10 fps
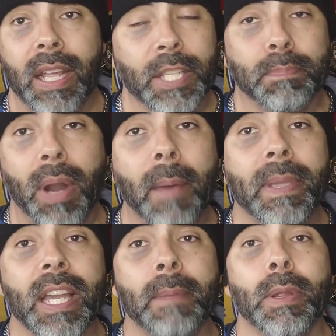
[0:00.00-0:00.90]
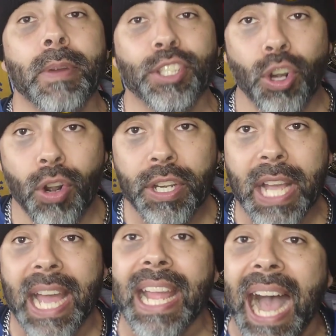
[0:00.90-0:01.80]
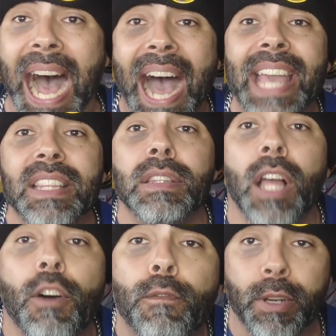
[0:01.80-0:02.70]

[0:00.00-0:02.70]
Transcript: He's probably going to be return guy. I love